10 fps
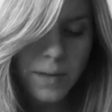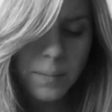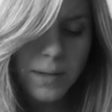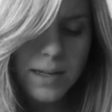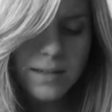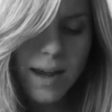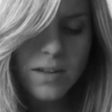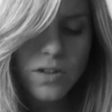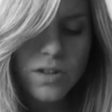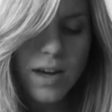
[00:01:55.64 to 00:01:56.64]
"Please
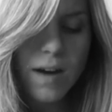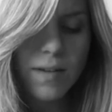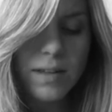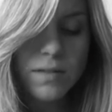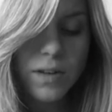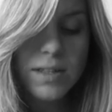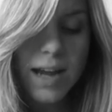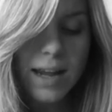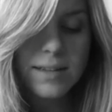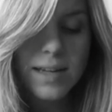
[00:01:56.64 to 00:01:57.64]
test your servants for
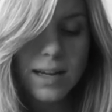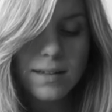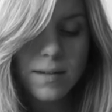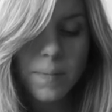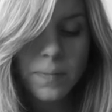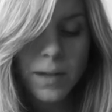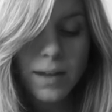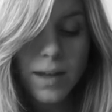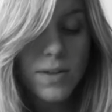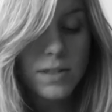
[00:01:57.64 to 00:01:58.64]
10 days.
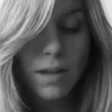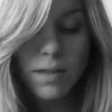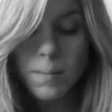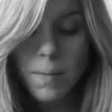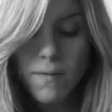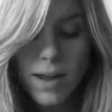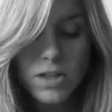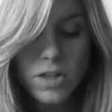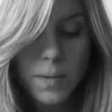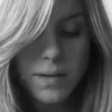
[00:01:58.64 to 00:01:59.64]
Give us nothing but
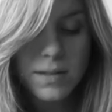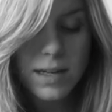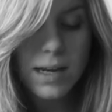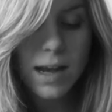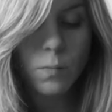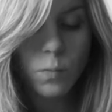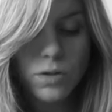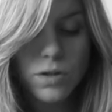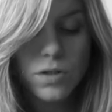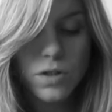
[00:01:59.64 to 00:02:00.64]
vegetables to eat and
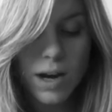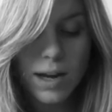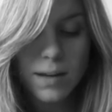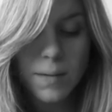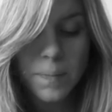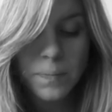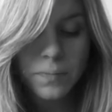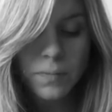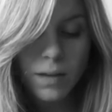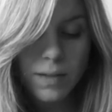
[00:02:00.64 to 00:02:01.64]
water to drink.
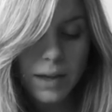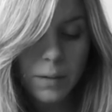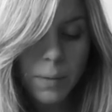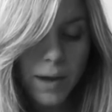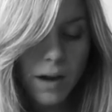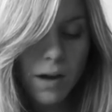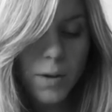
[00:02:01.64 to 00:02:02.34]
Then compare our